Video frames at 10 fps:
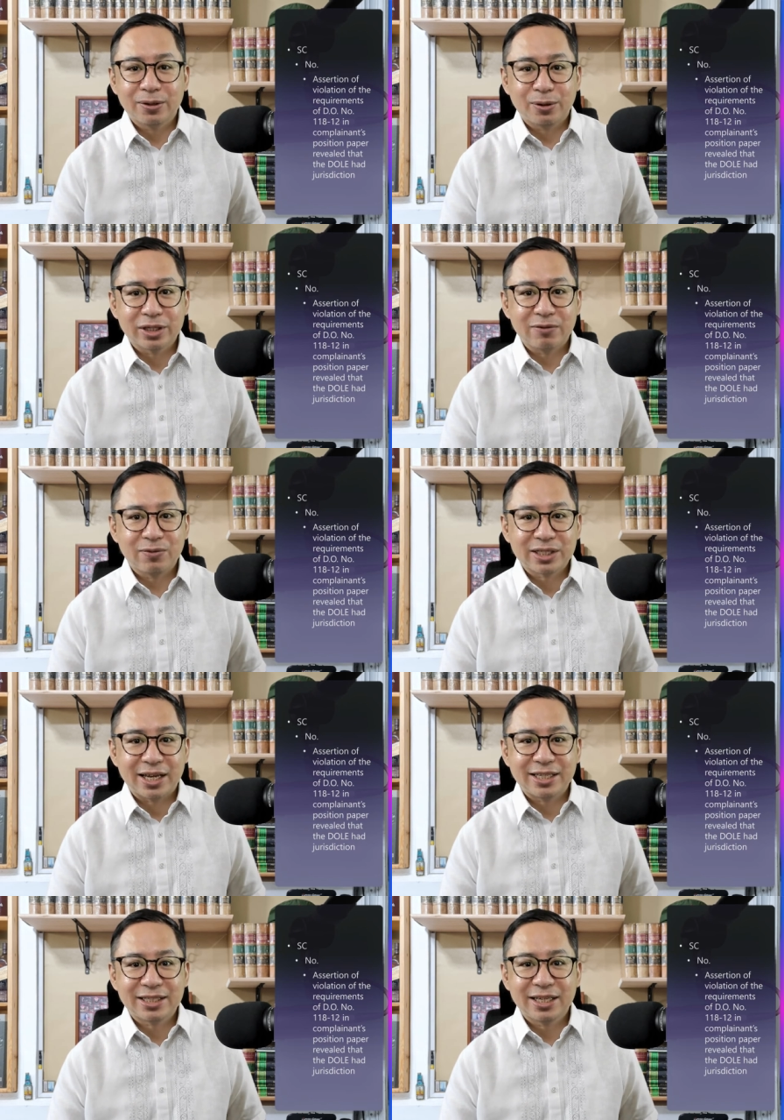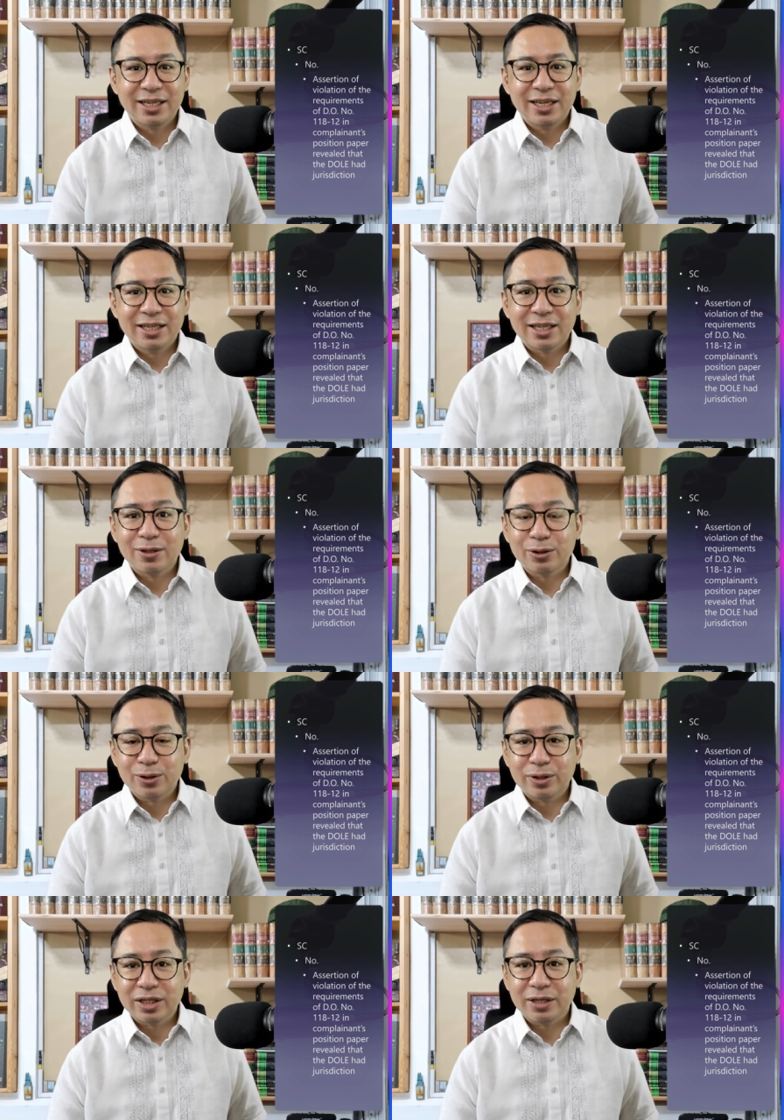The court emphasized that the
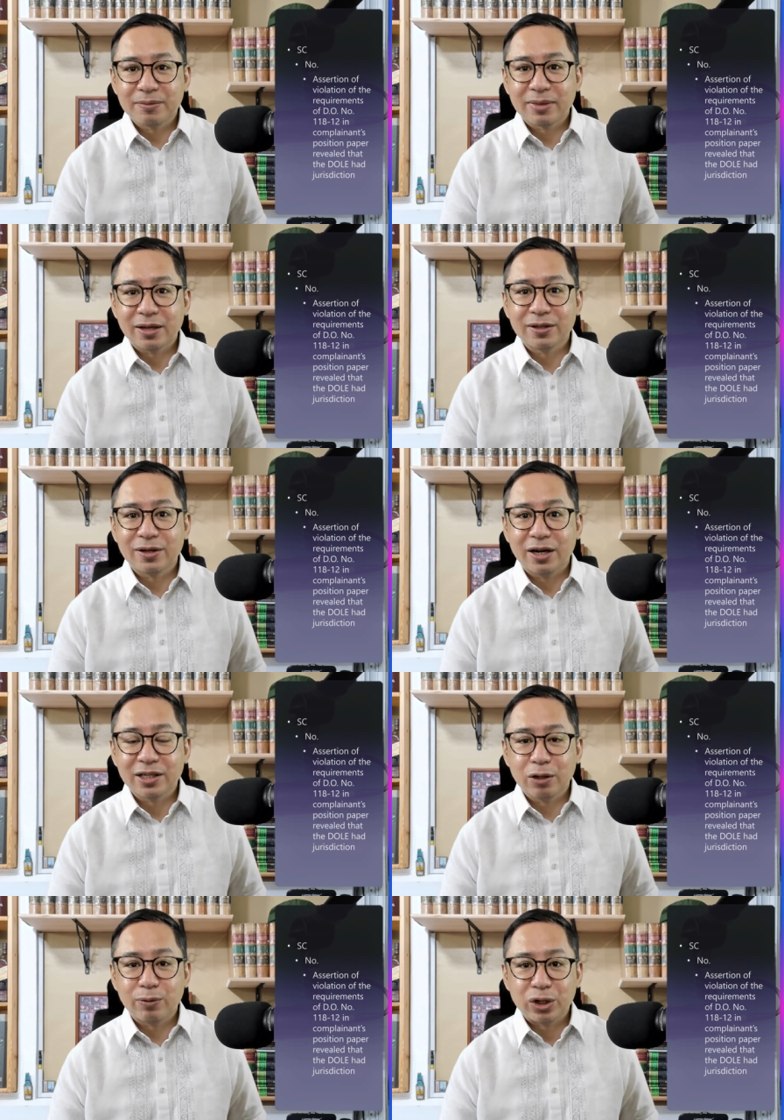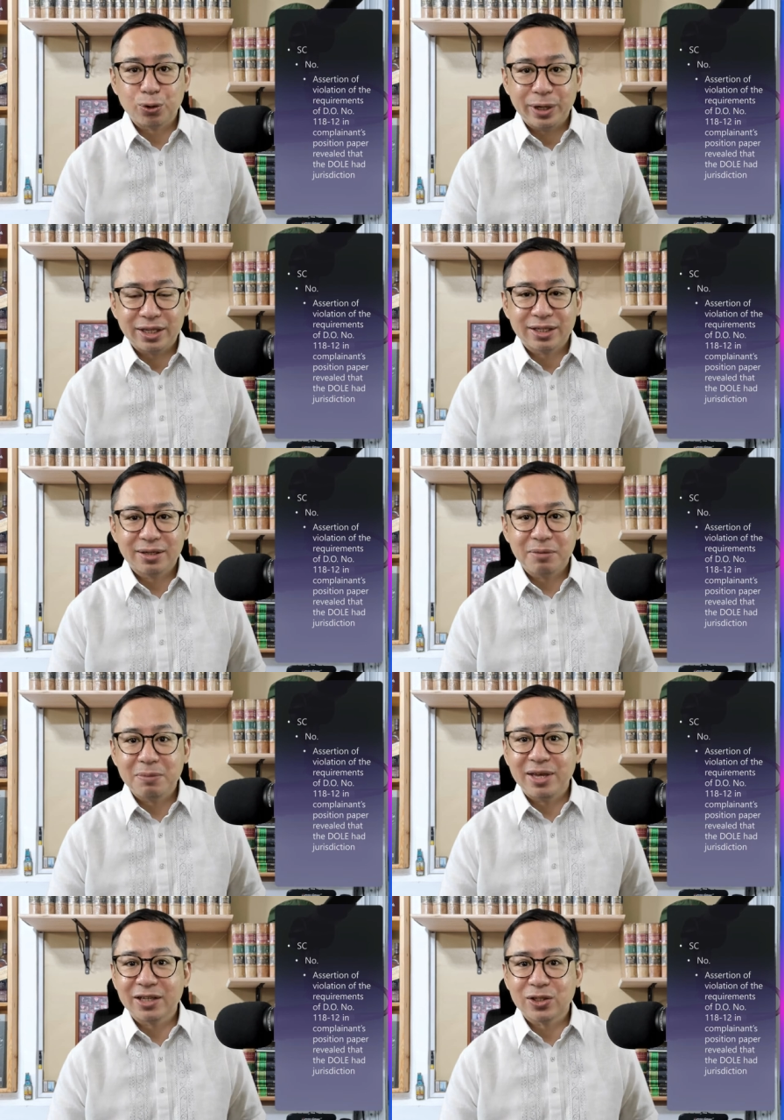authority under Article 128
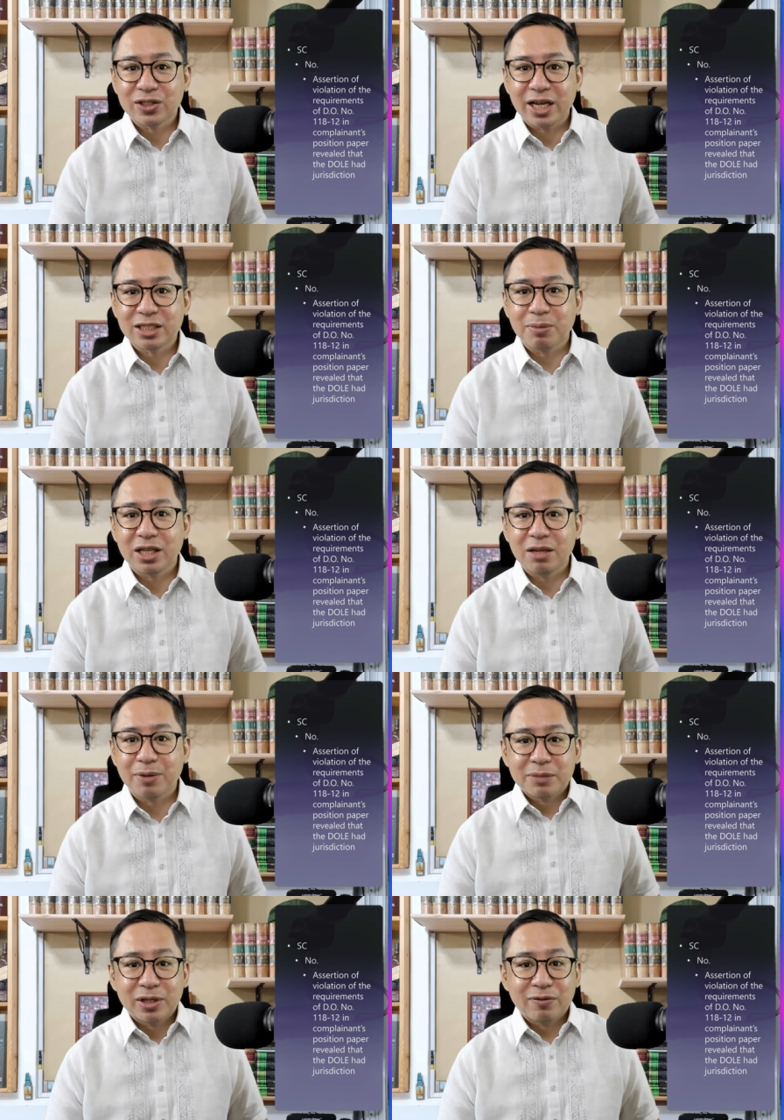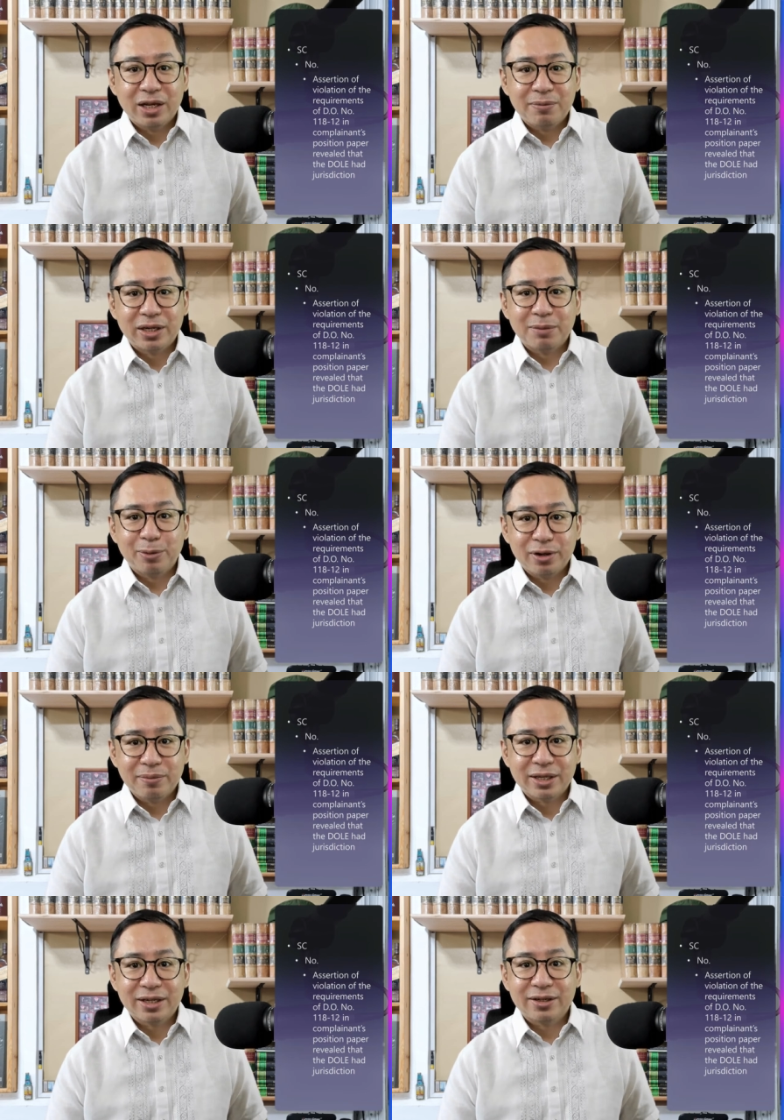may be exercised by the Department of Labor and
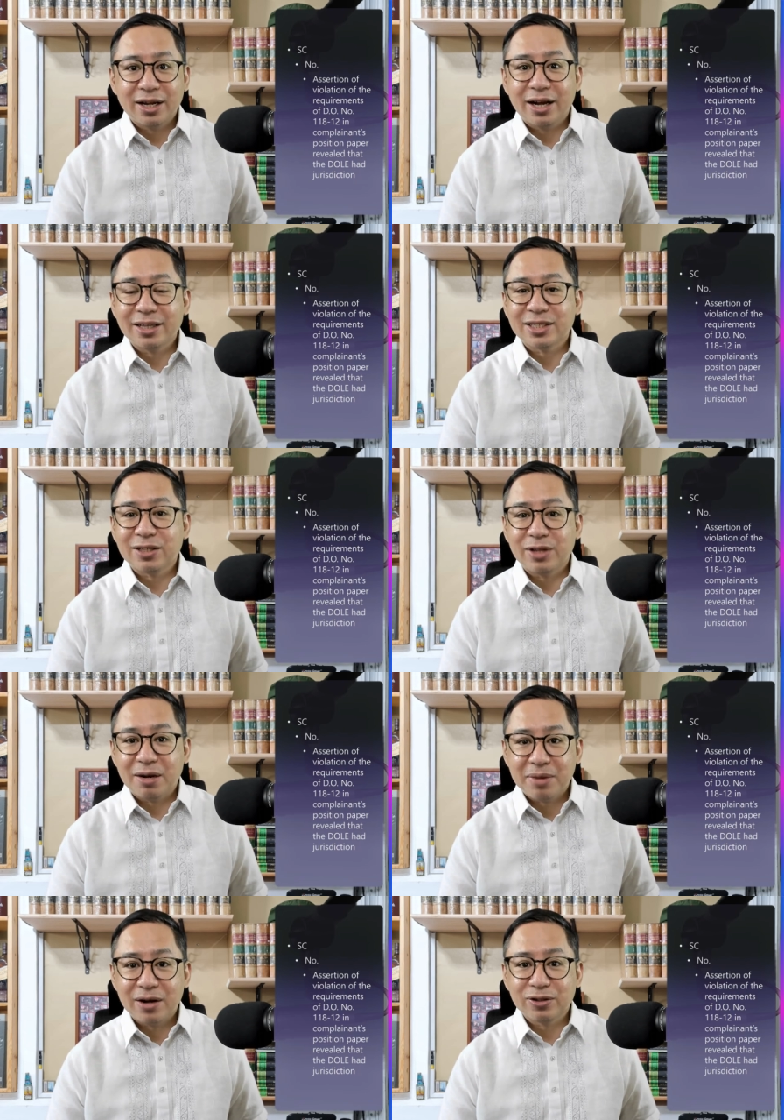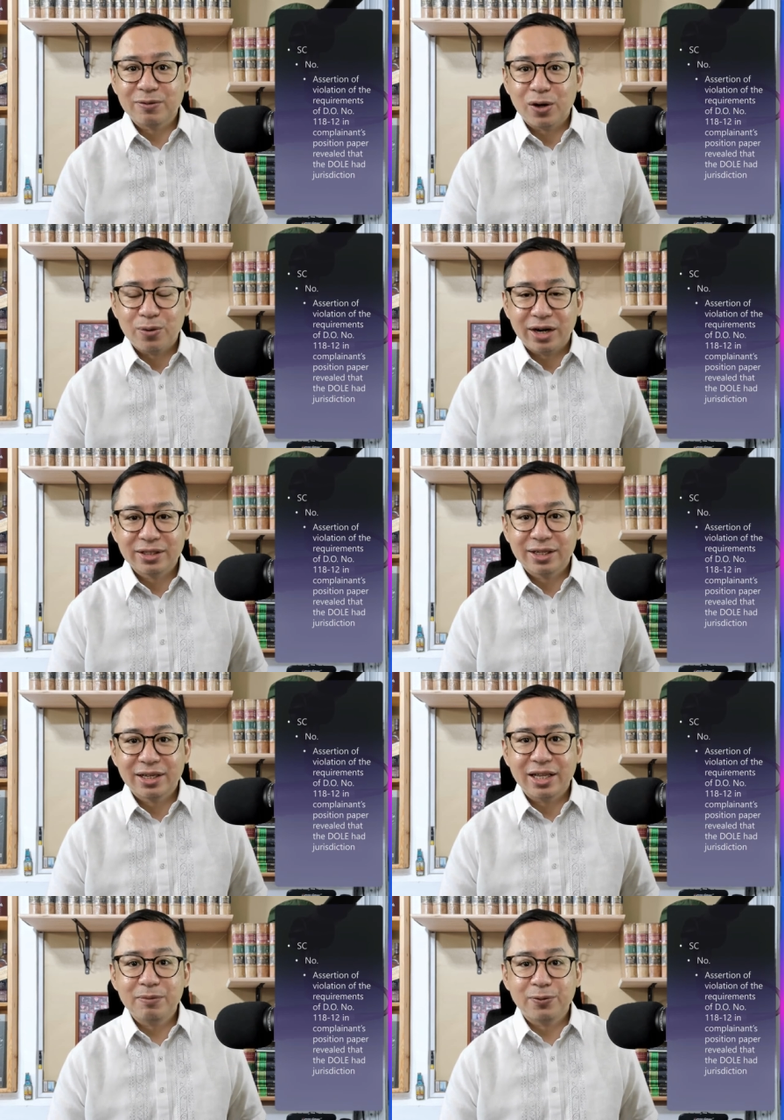Employment regardless of the amount of the award
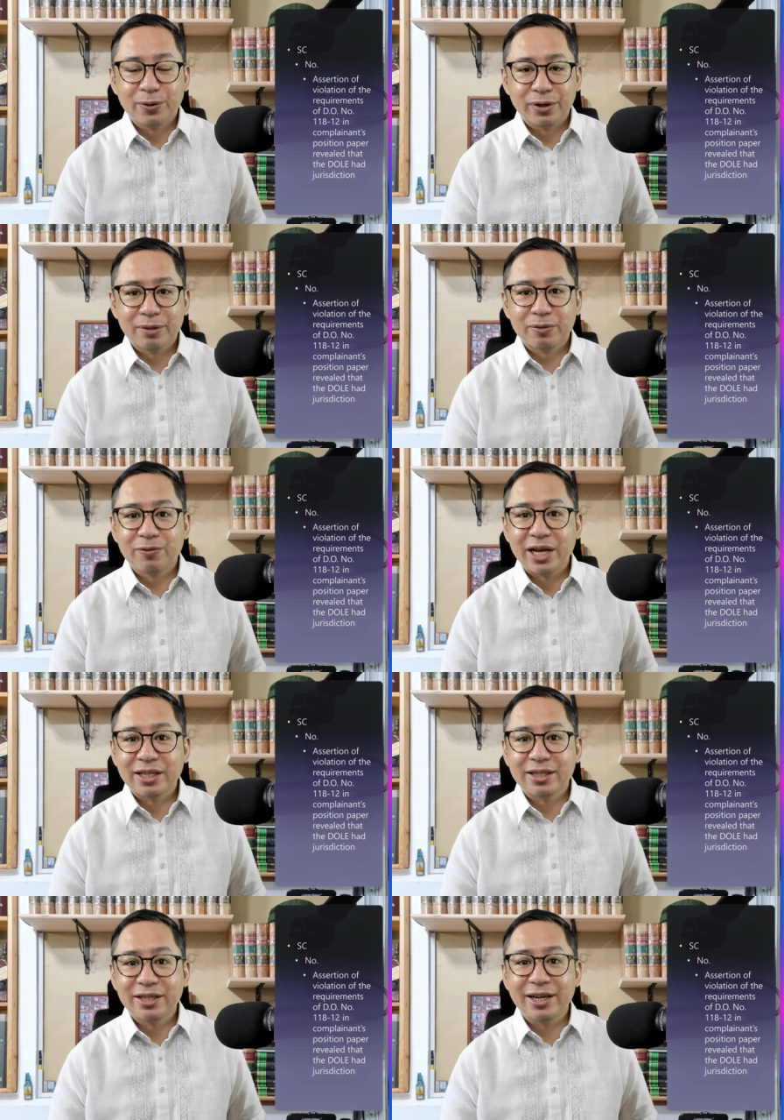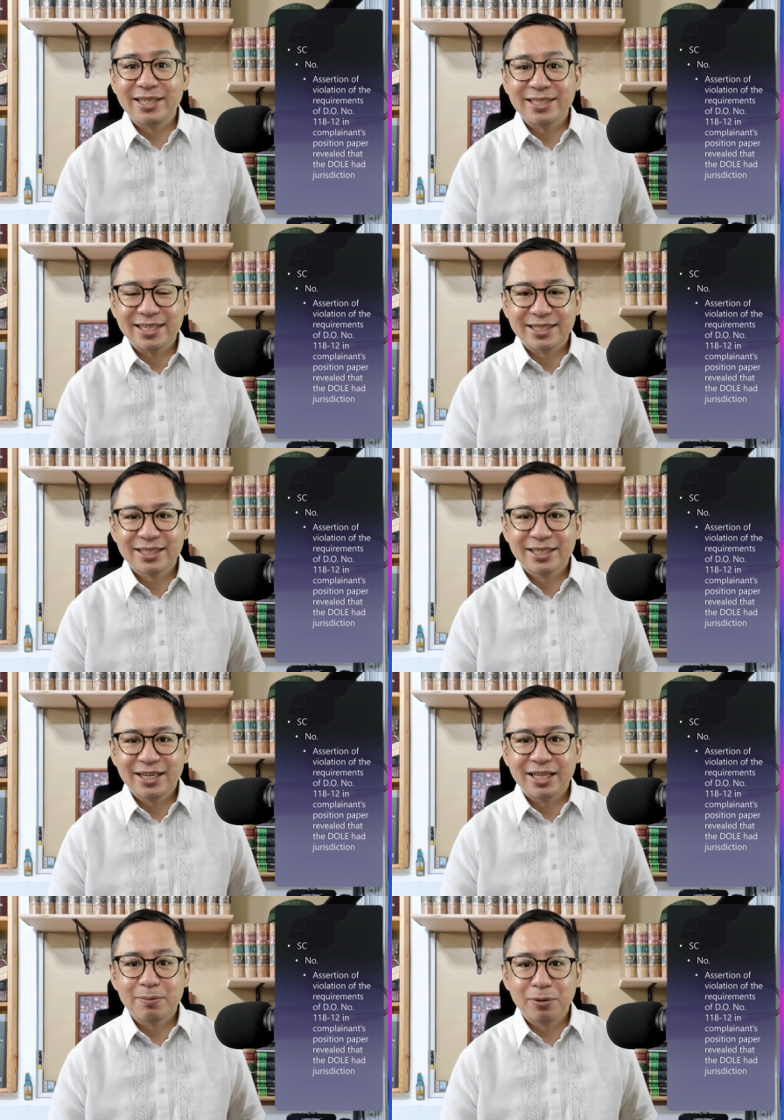claimed for, provided there exists
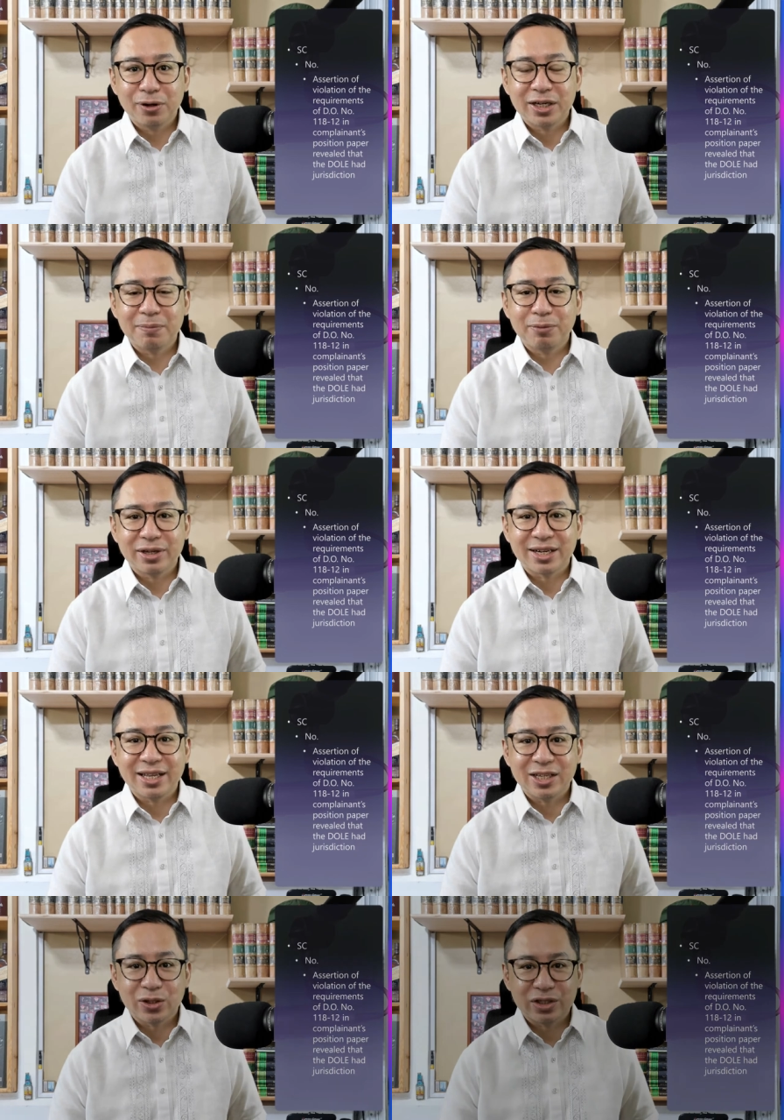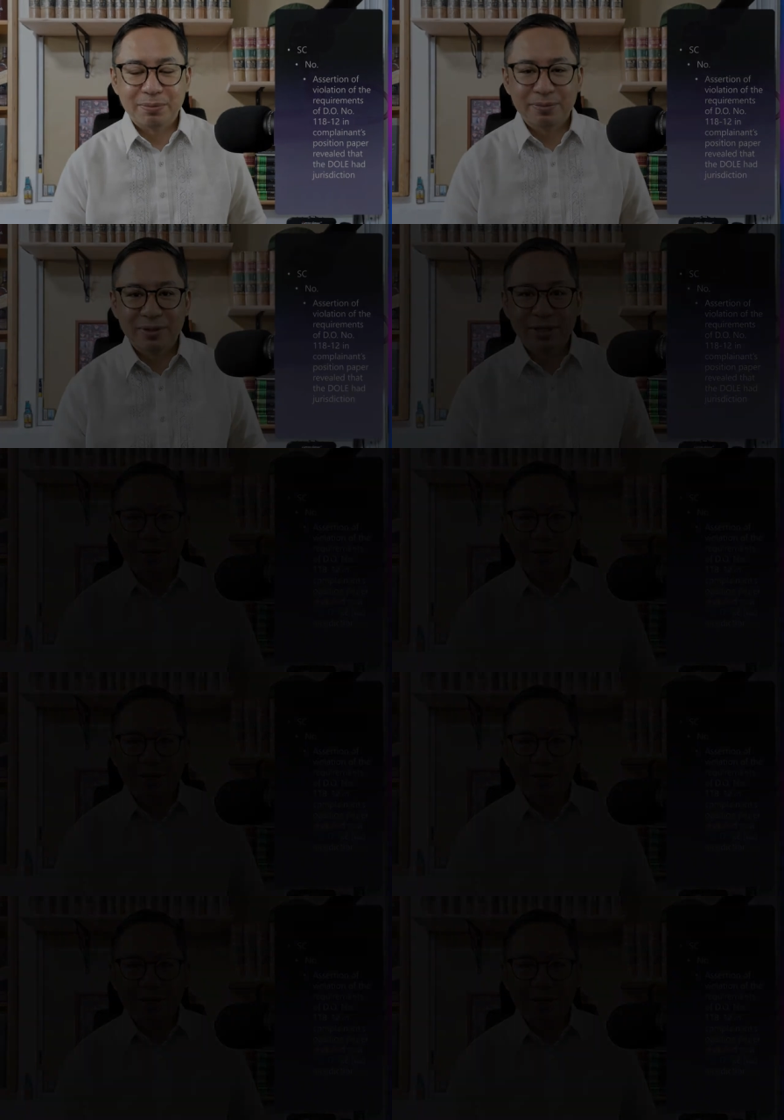an employer-employee relationship.